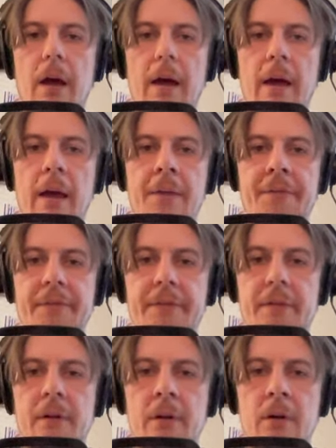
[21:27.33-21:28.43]
and
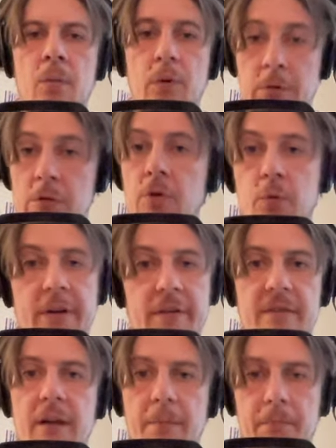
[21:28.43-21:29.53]
uh, we will look at
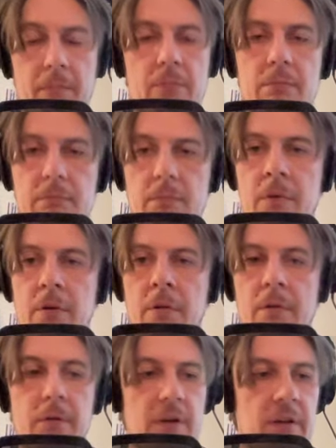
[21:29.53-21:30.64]
them
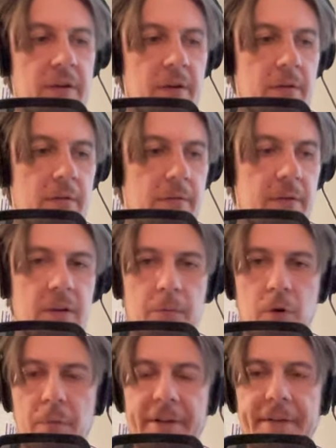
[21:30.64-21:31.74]
uh, in a in a
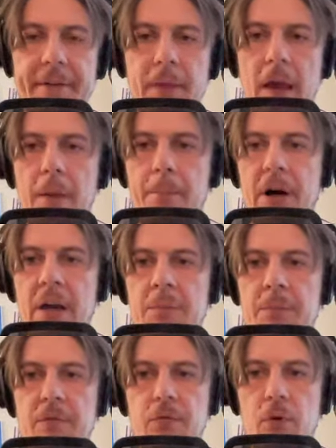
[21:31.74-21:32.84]
moment. But
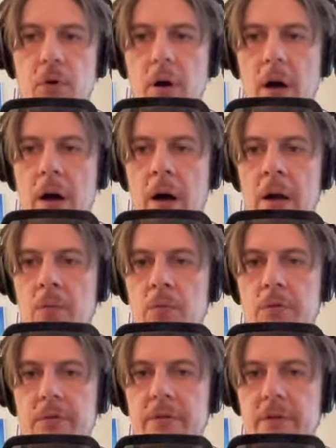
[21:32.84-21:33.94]
before, I
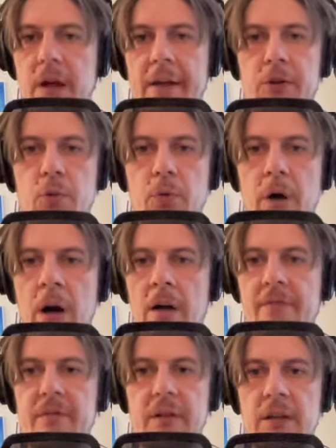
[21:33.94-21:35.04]
would like to
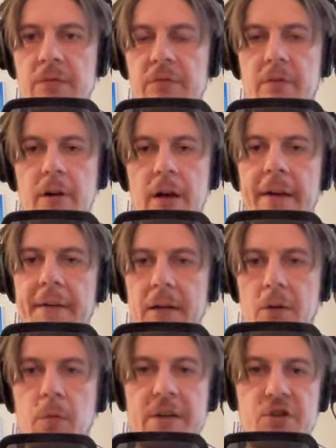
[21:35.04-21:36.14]
ask if there are any
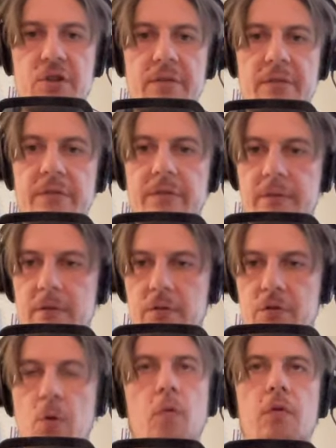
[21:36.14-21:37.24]
questions uh,
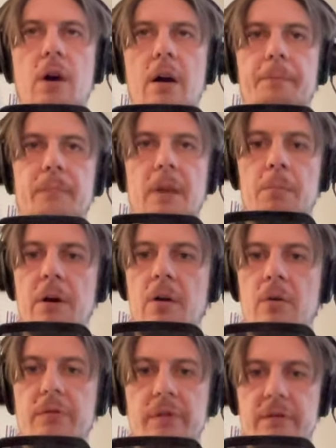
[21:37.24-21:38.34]
so far
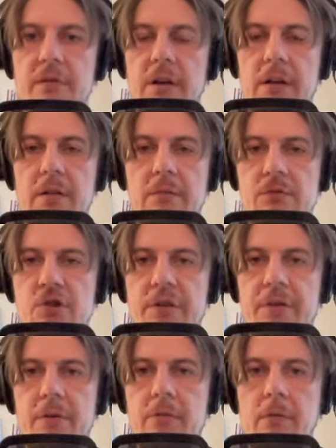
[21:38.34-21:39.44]
about this like
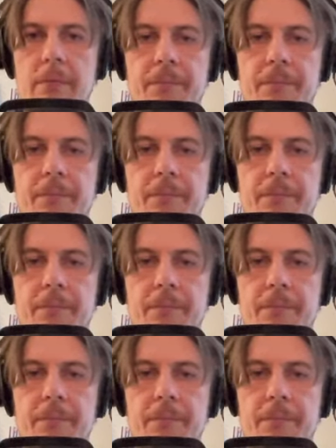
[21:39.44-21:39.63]
general